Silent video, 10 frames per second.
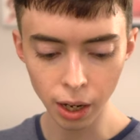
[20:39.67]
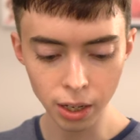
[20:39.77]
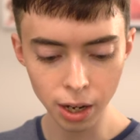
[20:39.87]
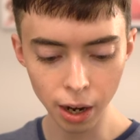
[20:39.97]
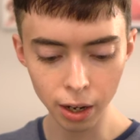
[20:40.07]

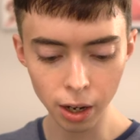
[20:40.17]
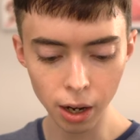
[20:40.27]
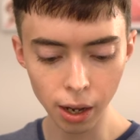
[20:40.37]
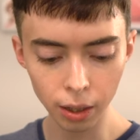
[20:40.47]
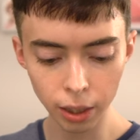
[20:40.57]

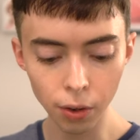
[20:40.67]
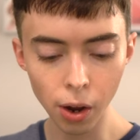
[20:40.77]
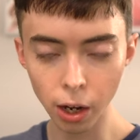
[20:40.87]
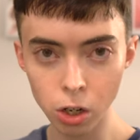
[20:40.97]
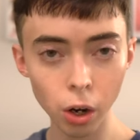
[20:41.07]
asiatica
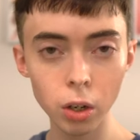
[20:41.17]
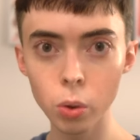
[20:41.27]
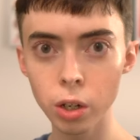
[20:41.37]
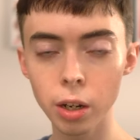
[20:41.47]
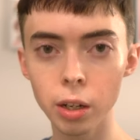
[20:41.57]
leaf extract,
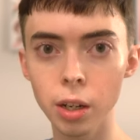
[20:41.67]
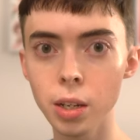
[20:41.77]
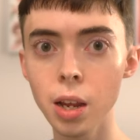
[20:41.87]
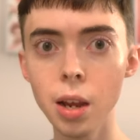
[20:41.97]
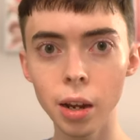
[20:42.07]
which again
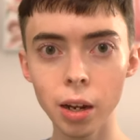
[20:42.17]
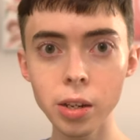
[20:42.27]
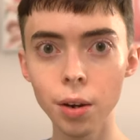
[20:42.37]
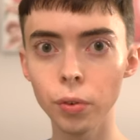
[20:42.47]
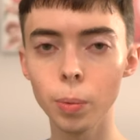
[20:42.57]
is
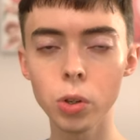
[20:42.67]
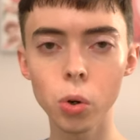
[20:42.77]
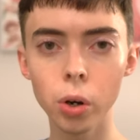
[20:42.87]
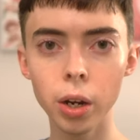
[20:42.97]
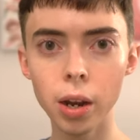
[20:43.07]

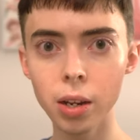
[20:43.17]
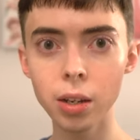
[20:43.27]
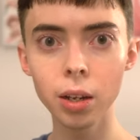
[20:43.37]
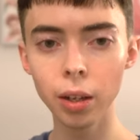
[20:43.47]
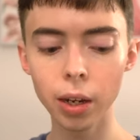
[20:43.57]
anti-inflammatory,
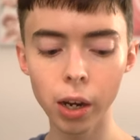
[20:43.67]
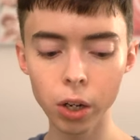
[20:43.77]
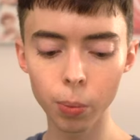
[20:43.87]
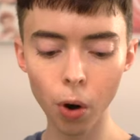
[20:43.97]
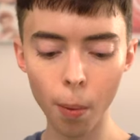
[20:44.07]

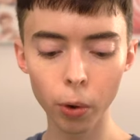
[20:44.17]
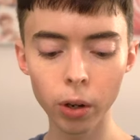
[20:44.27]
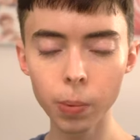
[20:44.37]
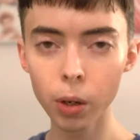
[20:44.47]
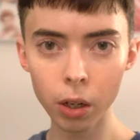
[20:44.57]
anti-glycation
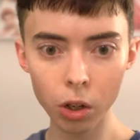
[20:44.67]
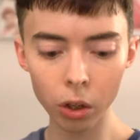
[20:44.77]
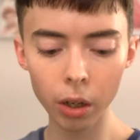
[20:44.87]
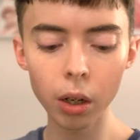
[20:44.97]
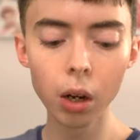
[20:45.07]
properties
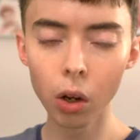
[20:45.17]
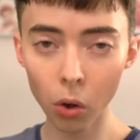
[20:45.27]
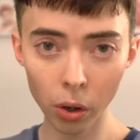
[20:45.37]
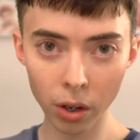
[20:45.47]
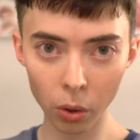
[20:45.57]
potentially,
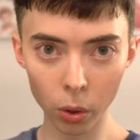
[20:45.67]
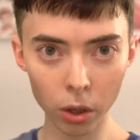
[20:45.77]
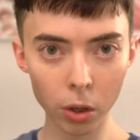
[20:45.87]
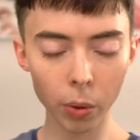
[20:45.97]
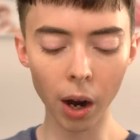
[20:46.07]
according to the
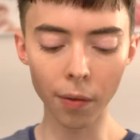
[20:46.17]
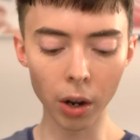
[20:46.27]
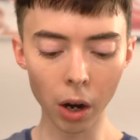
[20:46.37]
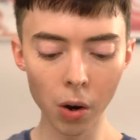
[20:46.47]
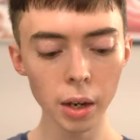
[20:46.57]
research we have
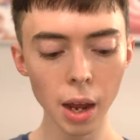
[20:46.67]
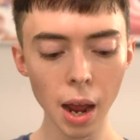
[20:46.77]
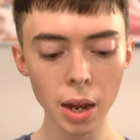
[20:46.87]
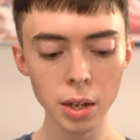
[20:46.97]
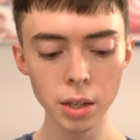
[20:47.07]
now. And it
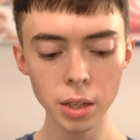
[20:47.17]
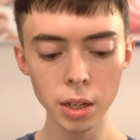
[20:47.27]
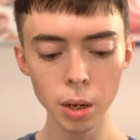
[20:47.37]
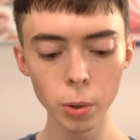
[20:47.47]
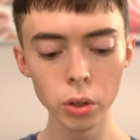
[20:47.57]
has
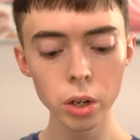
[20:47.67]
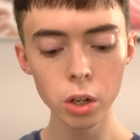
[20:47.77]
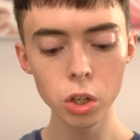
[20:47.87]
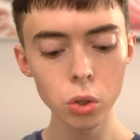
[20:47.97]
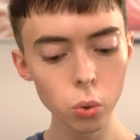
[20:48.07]
the ability
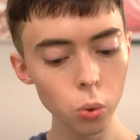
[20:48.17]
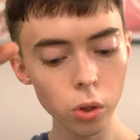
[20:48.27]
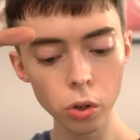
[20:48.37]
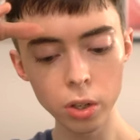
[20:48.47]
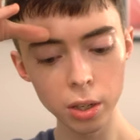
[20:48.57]
to soothe
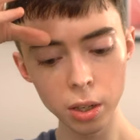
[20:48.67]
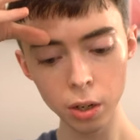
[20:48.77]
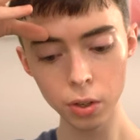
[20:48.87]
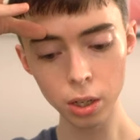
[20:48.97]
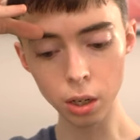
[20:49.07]
your
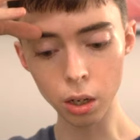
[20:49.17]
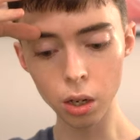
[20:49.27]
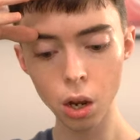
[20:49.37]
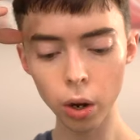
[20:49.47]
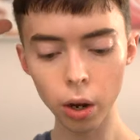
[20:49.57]
sensitive
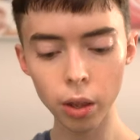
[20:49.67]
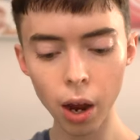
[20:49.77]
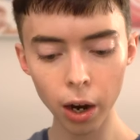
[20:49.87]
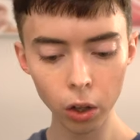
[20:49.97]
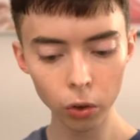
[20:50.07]
skin with
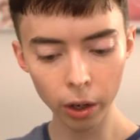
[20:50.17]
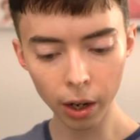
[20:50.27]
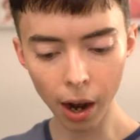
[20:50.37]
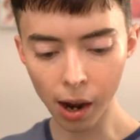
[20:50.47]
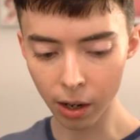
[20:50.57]

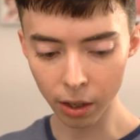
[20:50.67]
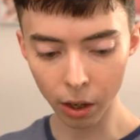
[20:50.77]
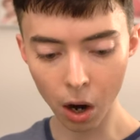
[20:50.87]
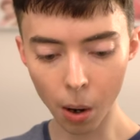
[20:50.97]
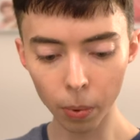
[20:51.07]
hyaluronic
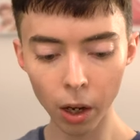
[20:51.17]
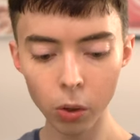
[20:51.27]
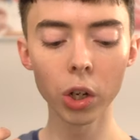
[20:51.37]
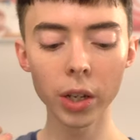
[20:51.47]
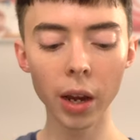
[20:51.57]
acid complex,
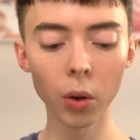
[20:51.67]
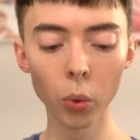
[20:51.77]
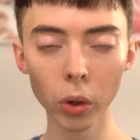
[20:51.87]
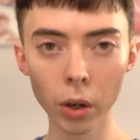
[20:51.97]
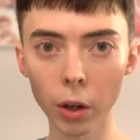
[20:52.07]
which is a
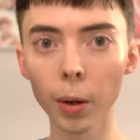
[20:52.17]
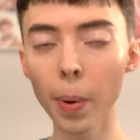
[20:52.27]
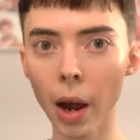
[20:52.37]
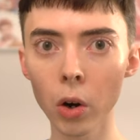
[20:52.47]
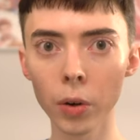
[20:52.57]
really good,
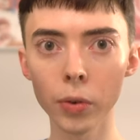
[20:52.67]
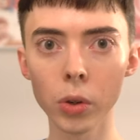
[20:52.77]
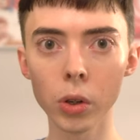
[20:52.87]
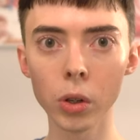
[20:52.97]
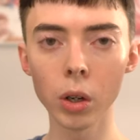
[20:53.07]

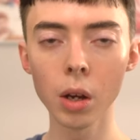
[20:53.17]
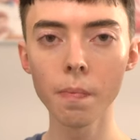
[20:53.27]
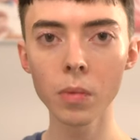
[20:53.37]
powerful